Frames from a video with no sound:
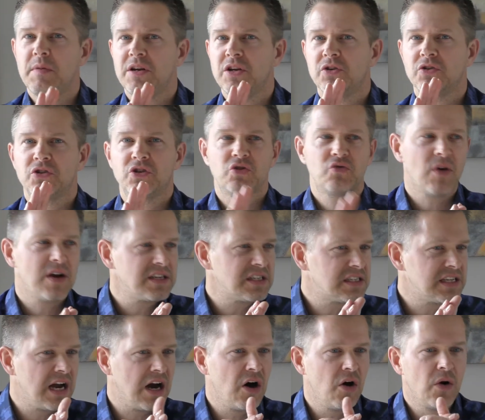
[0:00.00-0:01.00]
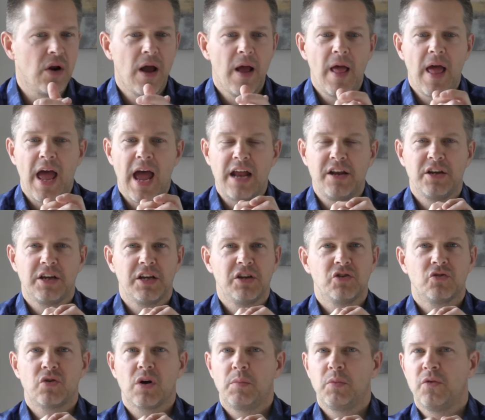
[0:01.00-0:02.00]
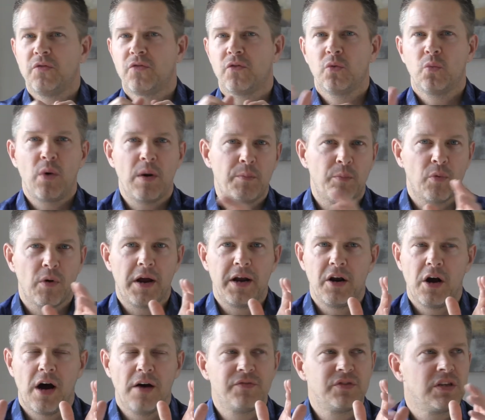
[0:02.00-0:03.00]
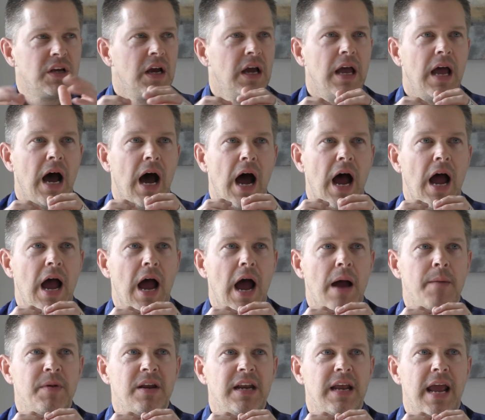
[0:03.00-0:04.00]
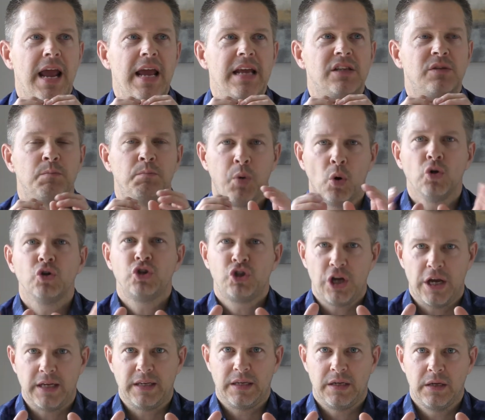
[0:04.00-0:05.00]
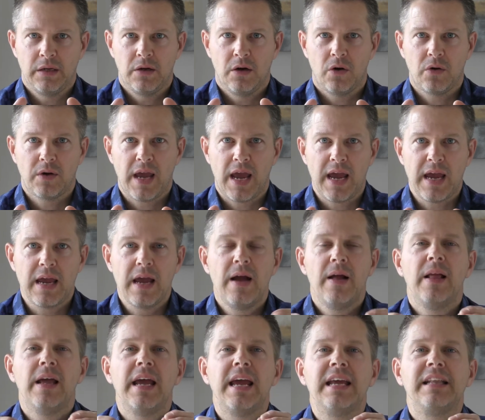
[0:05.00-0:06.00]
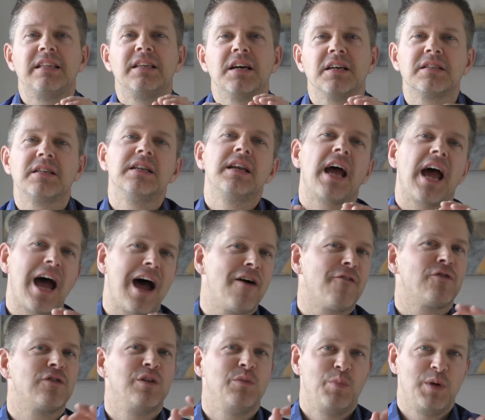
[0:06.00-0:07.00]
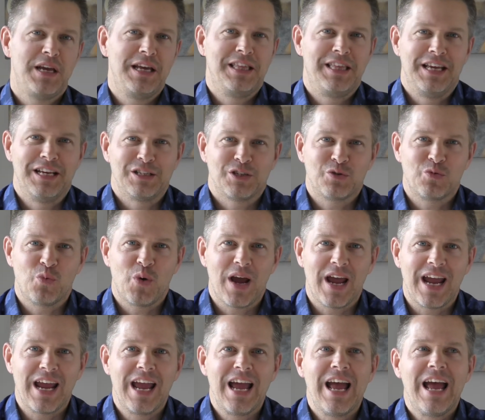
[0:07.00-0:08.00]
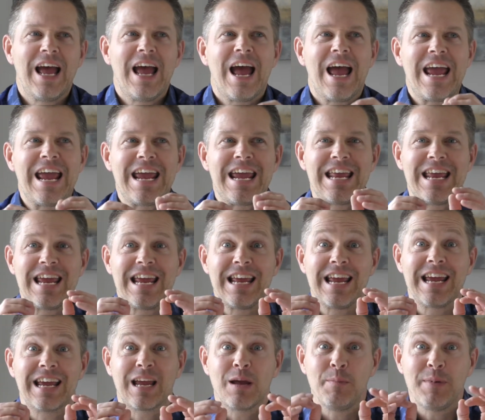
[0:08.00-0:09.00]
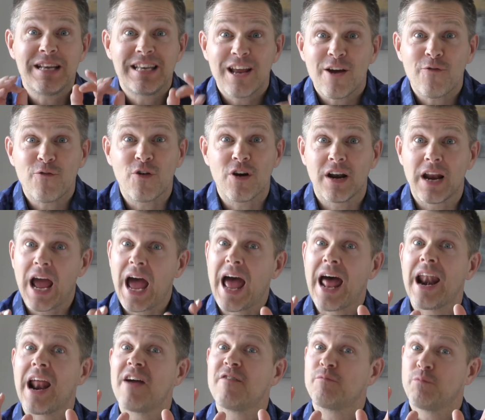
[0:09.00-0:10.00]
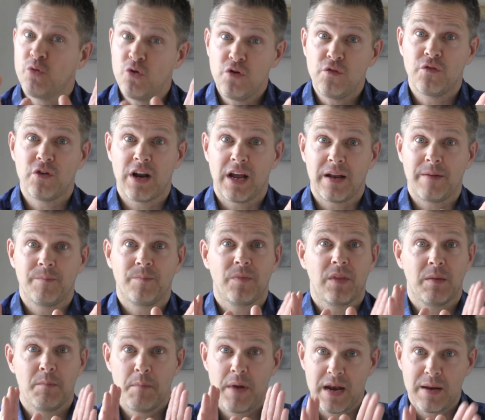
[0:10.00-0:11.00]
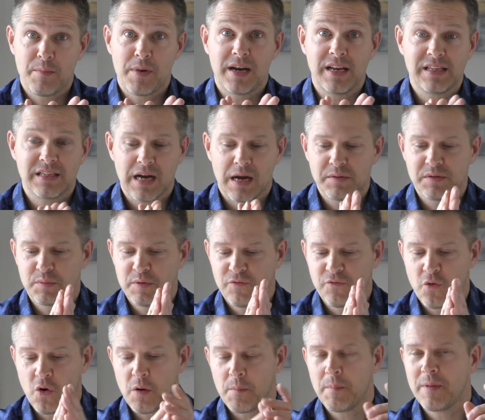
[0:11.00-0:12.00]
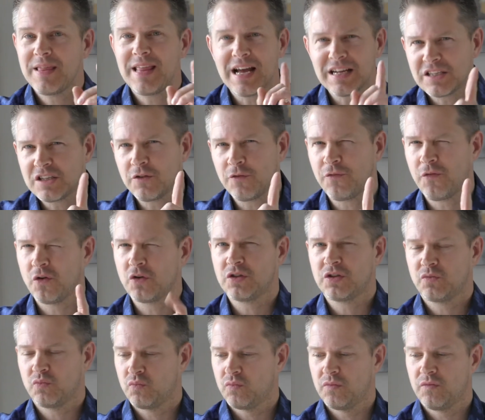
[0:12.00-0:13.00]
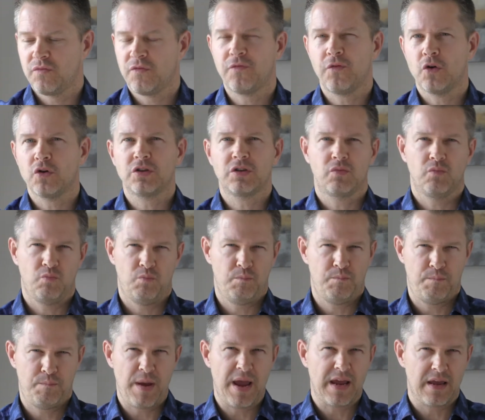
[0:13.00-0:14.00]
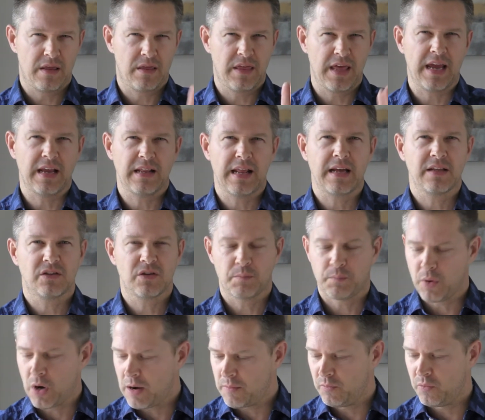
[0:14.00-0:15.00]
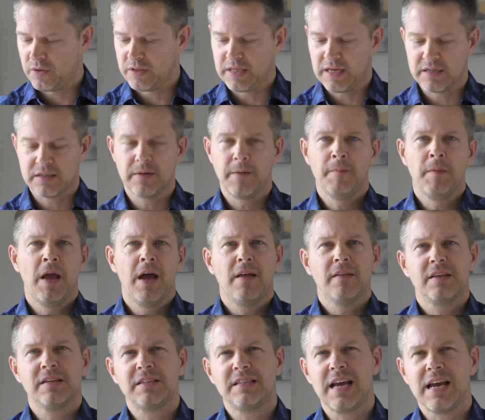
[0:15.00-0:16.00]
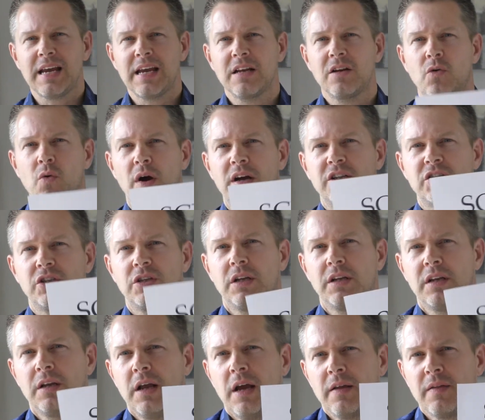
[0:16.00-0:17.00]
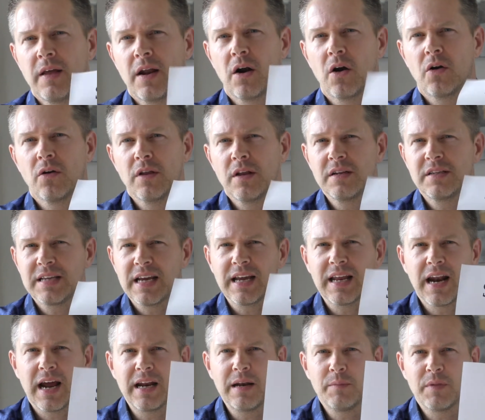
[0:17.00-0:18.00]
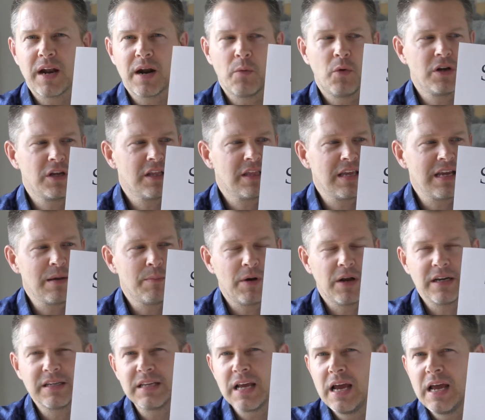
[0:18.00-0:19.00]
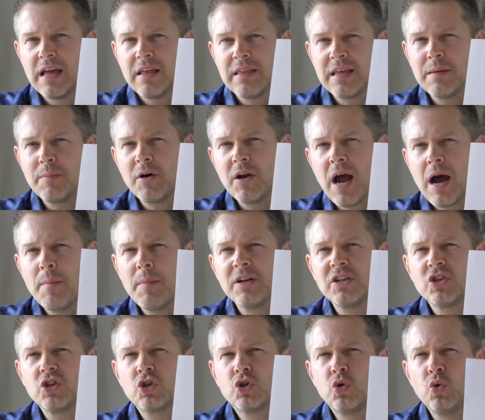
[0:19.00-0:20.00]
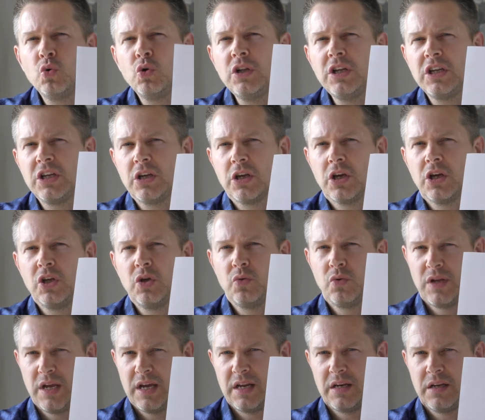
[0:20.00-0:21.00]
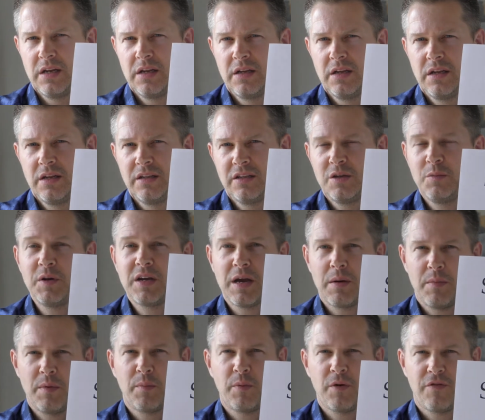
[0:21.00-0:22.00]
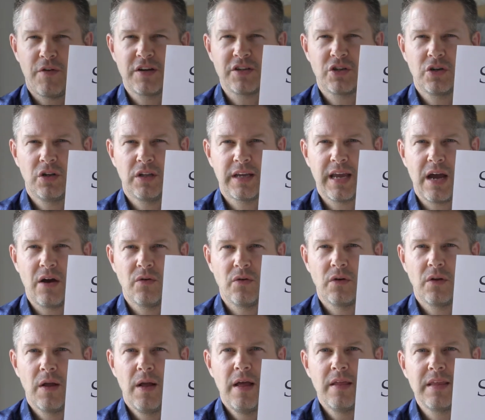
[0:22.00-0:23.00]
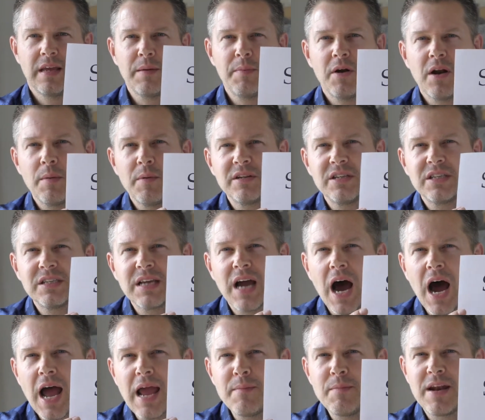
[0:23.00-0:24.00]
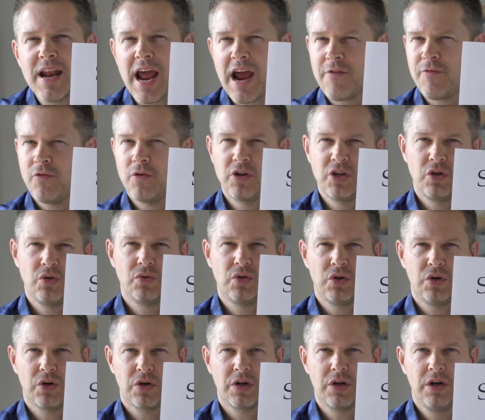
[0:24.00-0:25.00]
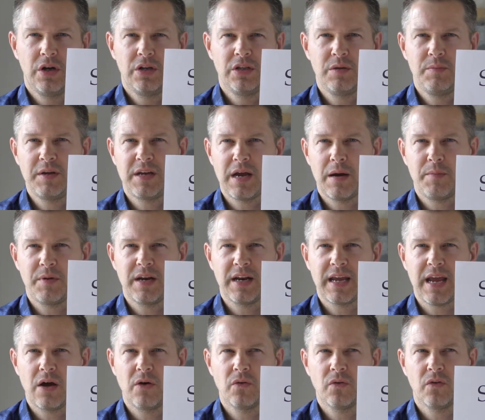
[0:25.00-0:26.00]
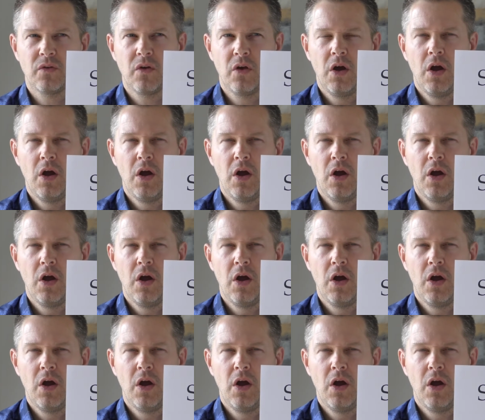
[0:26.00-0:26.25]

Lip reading: and you're stressed out and you get in trouble for WIP write-offs. I mean, it's bullshit, okay? It doesn't have to be this way. It can be different, and I've proven it many times before. But that's the first big thing that's a problem with this. The second question, or the second item that I want you to think about is, think about how much schooling you did to become a professional accountant. Think about how much time and effort you took to become an accountant.